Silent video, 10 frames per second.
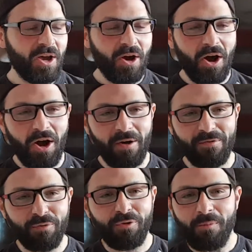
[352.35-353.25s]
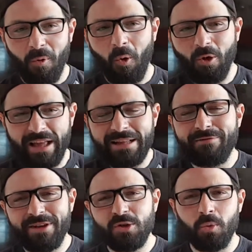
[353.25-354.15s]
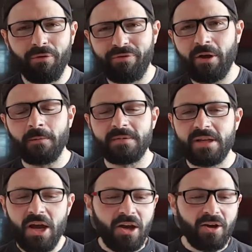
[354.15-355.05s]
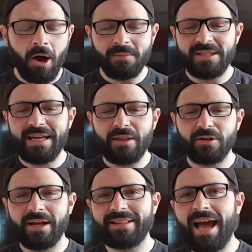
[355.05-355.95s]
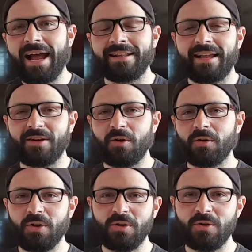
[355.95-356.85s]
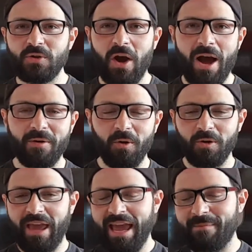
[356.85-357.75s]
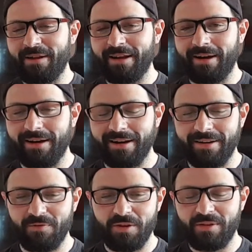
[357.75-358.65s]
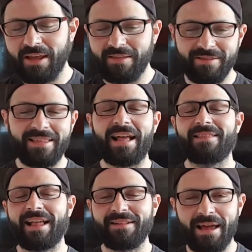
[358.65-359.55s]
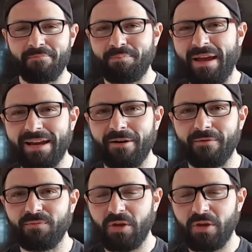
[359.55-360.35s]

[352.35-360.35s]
from all individual films come together like that, and then you saw how it all came in that big